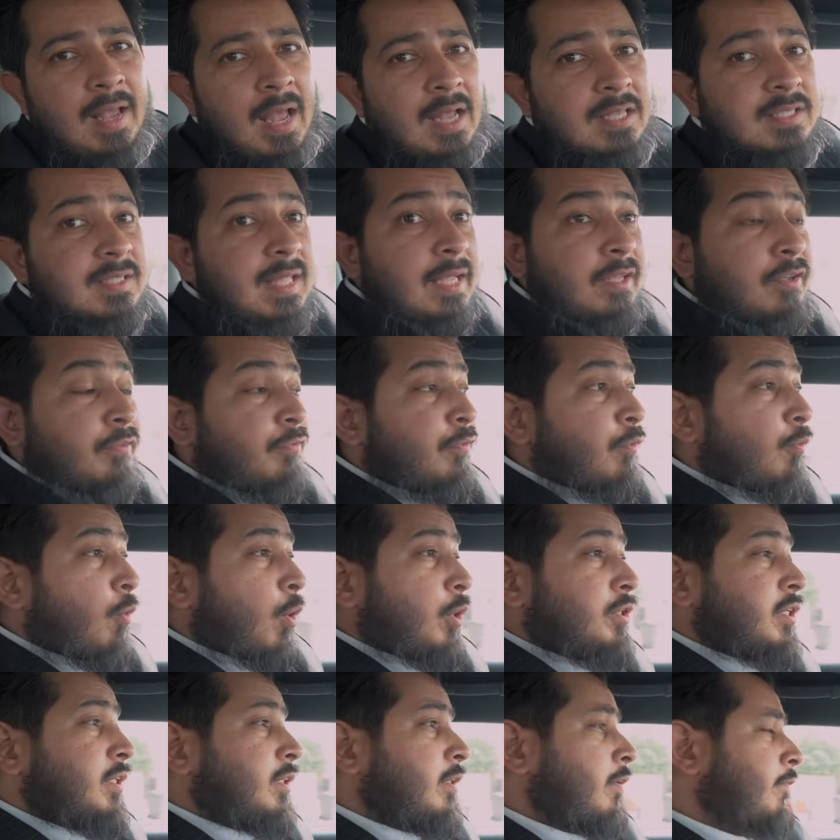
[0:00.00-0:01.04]
guys, thank you for
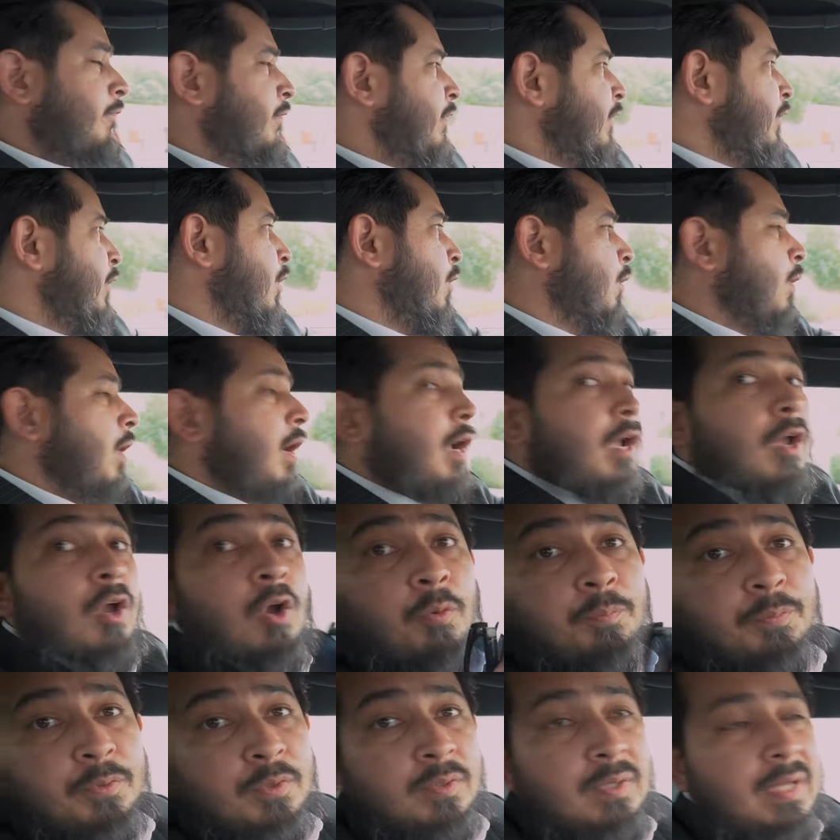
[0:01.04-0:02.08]
watching the video. I
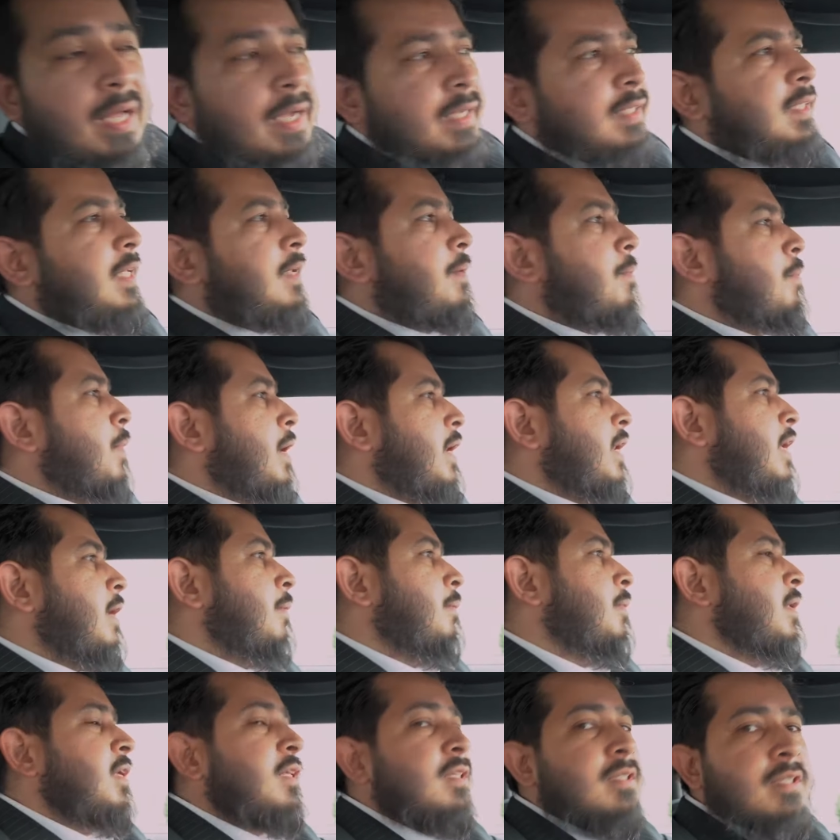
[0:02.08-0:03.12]
hope you liked it. My
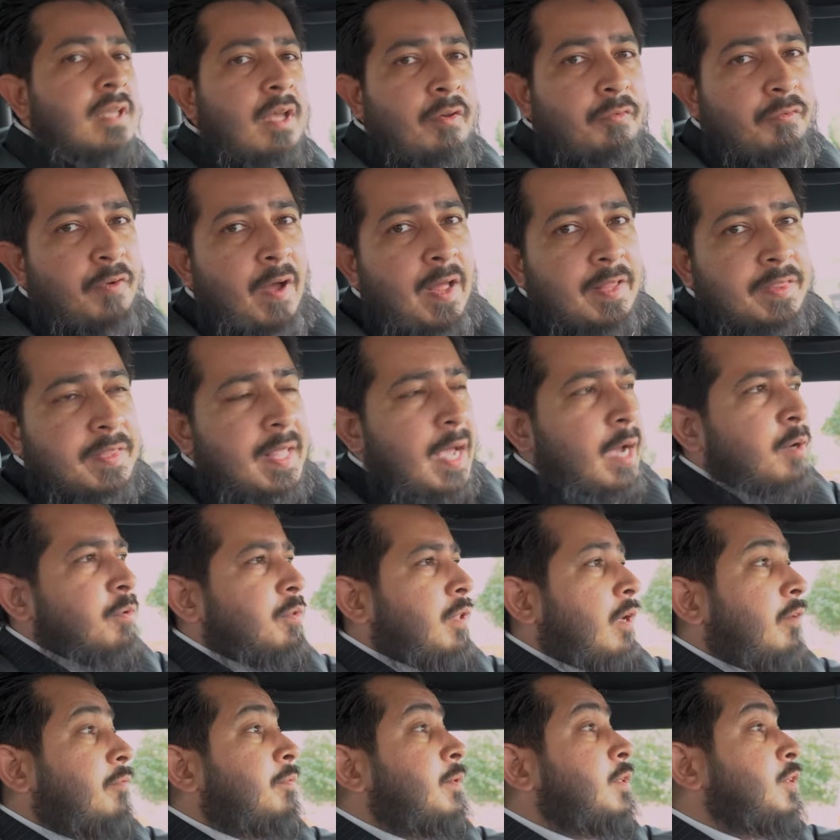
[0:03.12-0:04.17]
name is Fahd Dawood.
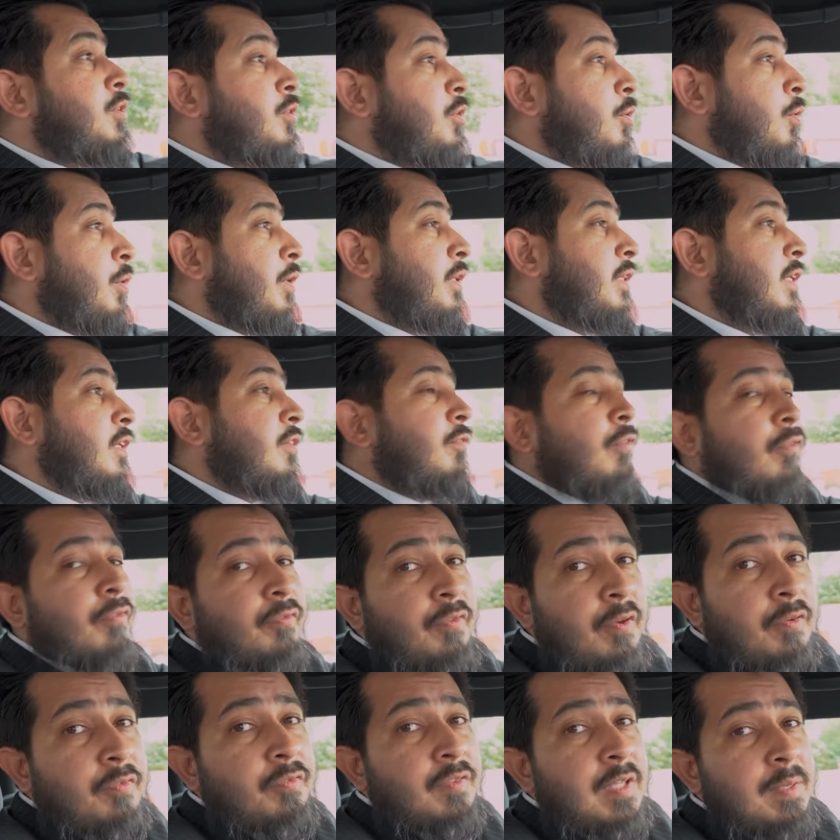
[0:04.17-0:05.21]
I've been doing this for
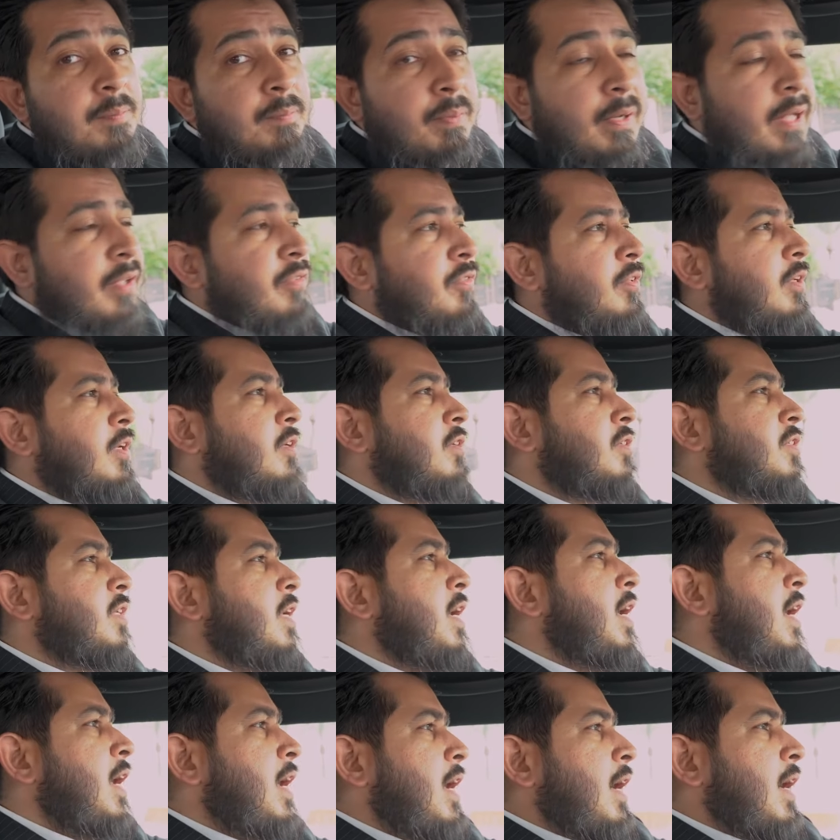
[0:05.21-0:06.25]
15 plus years.
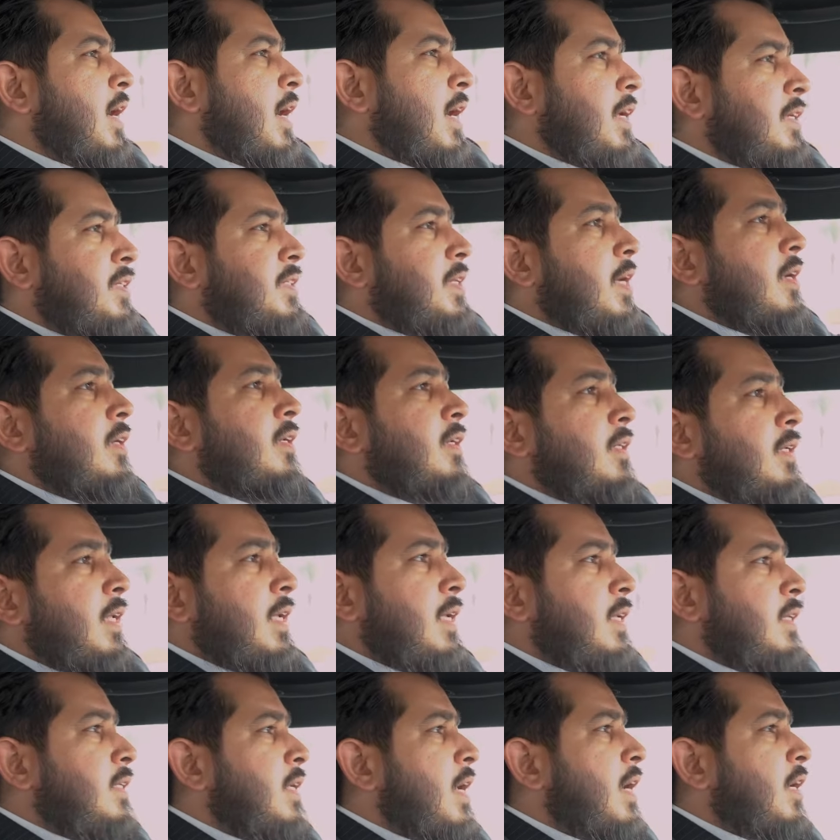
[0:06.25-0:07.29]
I started
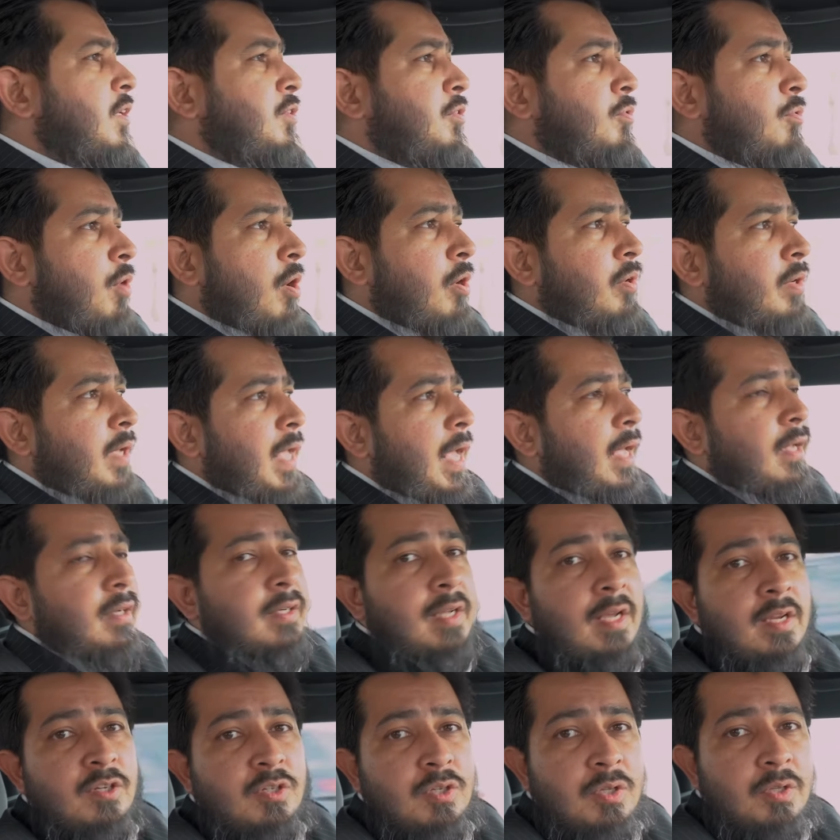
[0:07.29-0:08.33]
in Toronto,
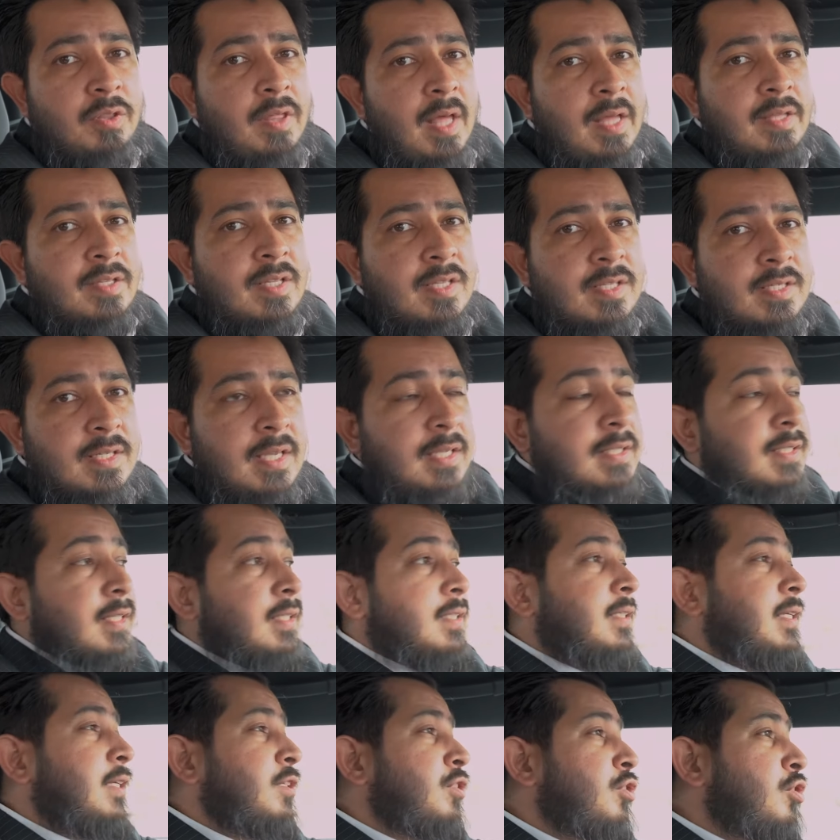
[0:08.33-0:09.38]
Canada in 2006. And
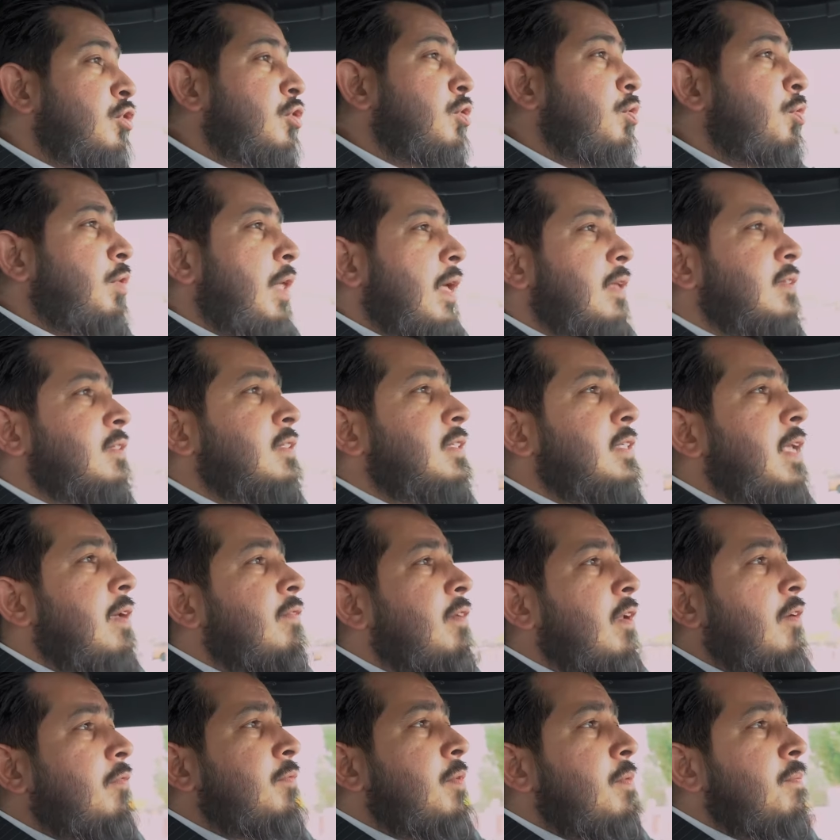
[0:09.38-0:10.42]
since
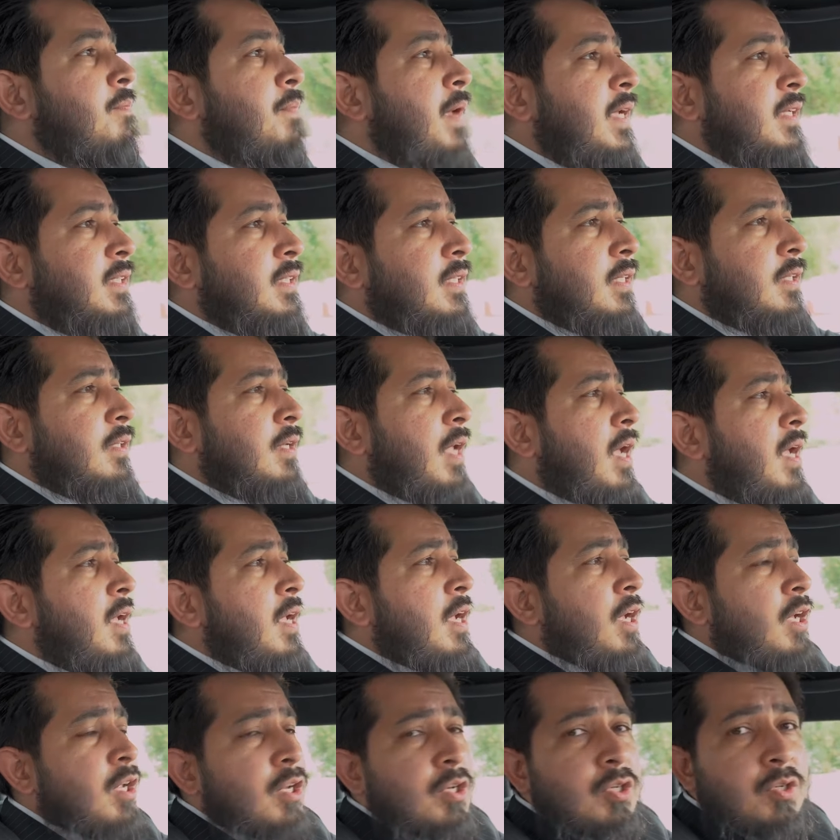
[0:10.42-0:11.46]
2007, I've been based in
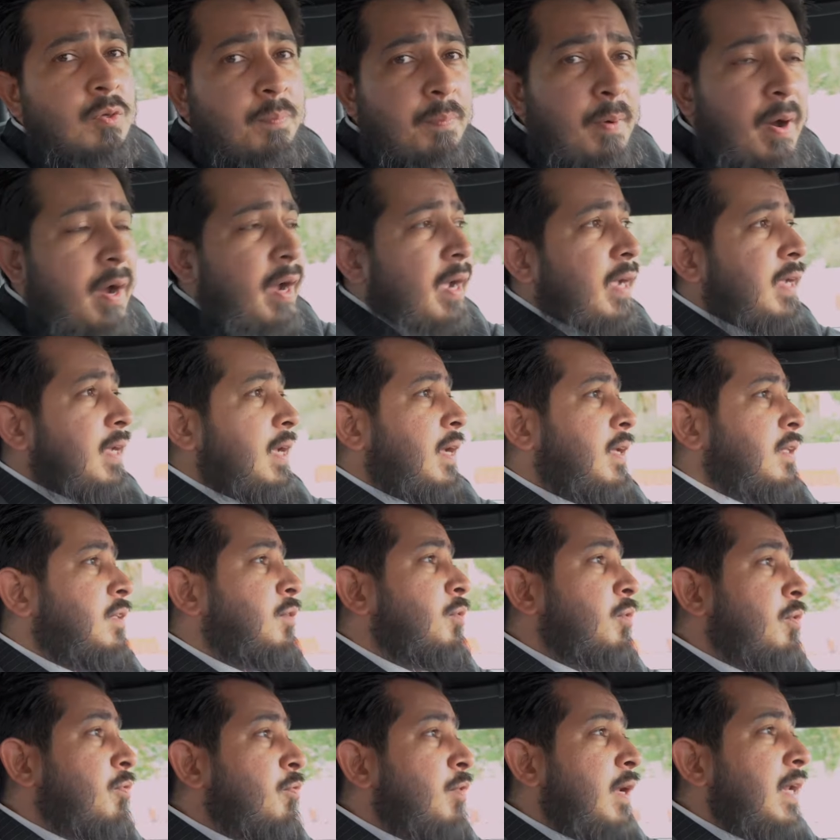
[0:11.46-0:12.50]
Dubai and
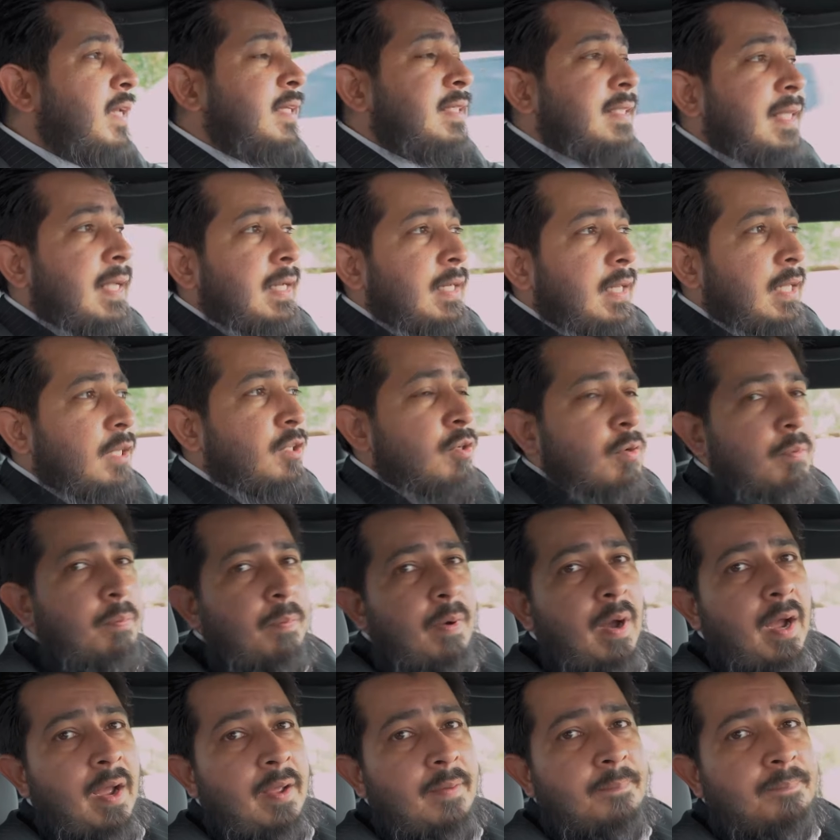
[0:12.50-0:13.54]
doing real estate in
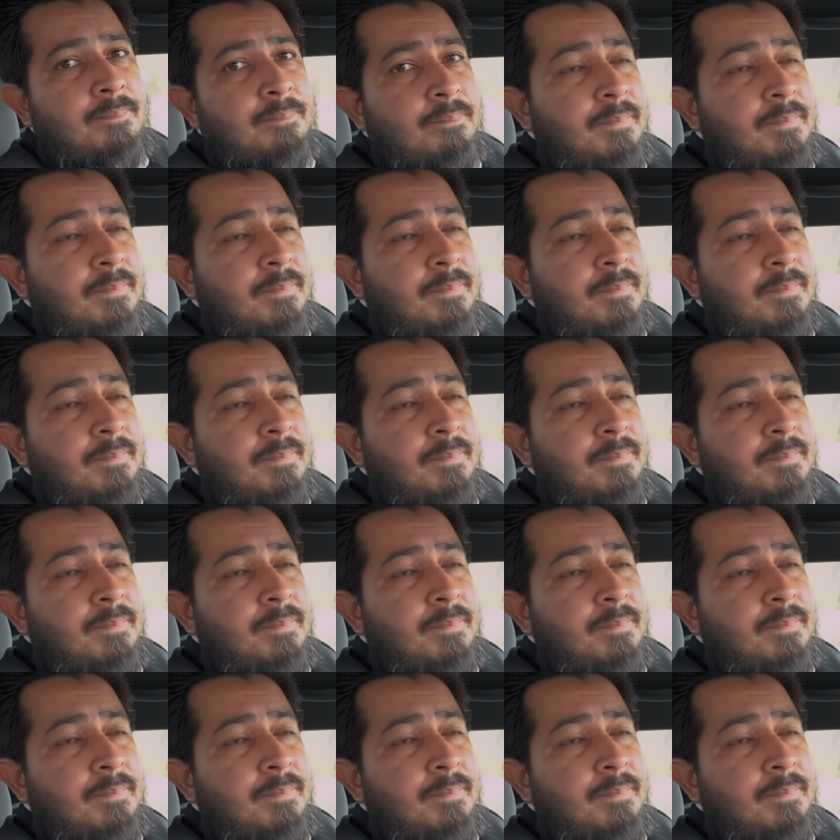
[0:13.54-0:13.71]
Dubai.